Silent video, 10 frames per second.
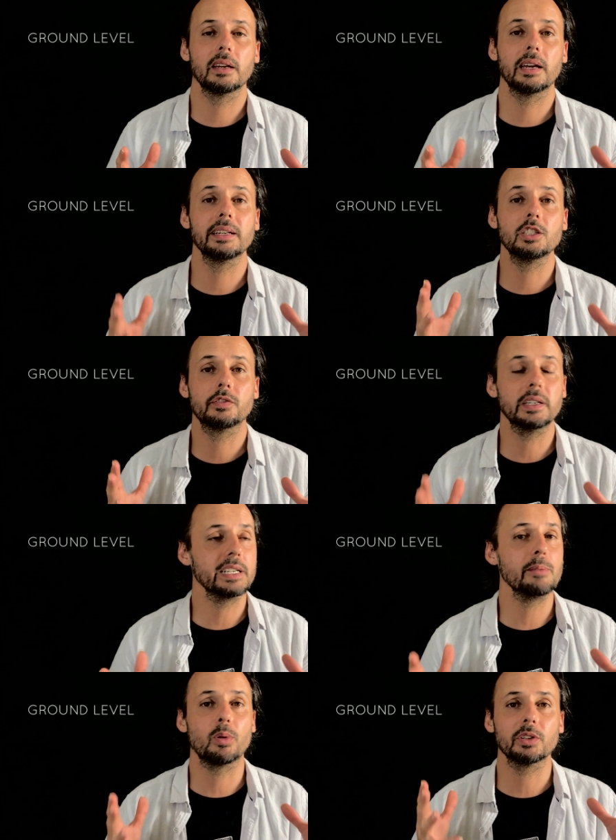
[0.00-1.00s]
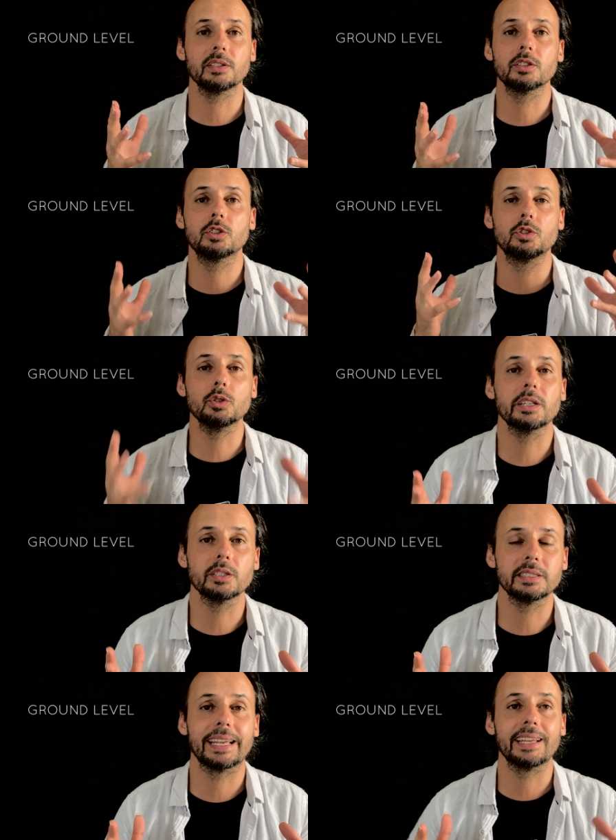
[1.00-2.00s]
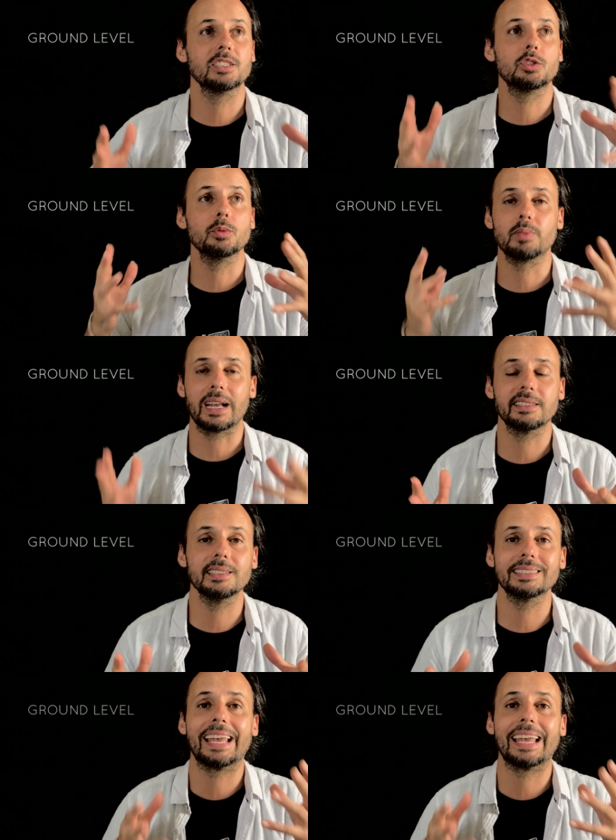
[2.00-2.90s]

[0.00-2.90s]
And it's very important to understand, to practice,